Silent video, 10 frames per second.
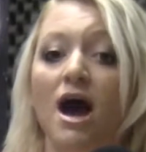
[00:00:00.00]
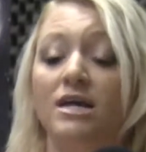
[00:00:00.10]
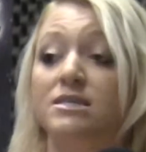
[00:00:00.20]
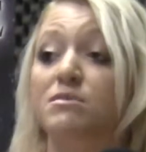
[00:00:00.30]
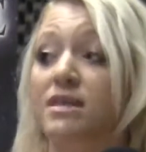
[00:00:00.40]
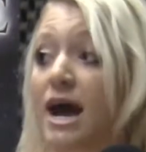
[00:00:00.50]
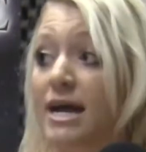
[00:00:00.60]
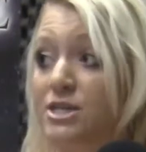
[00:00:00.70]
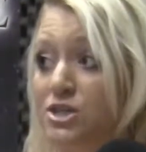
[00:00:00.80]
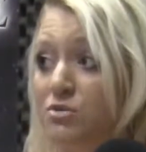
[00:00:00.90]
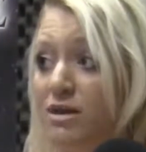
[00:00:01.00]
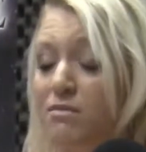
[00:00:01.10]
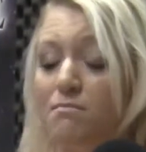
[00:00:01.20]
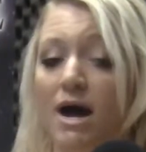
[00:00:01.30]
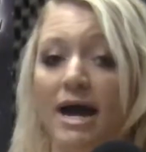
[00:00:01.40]
Something that I do
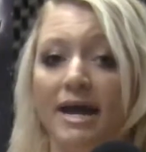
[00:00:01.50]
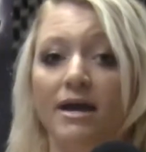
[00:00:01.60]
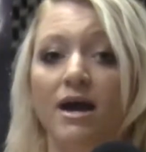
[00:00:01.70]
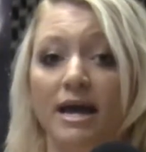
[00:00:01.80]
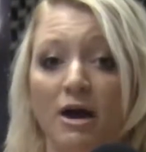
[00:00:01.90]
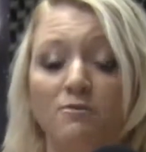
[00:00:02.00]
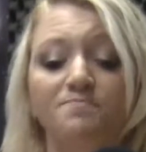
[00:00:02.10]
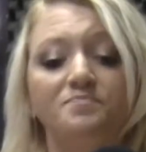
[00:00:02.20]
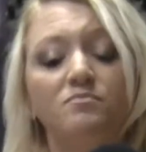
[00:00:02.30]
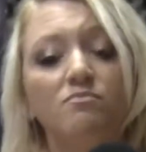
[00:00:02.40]
with my account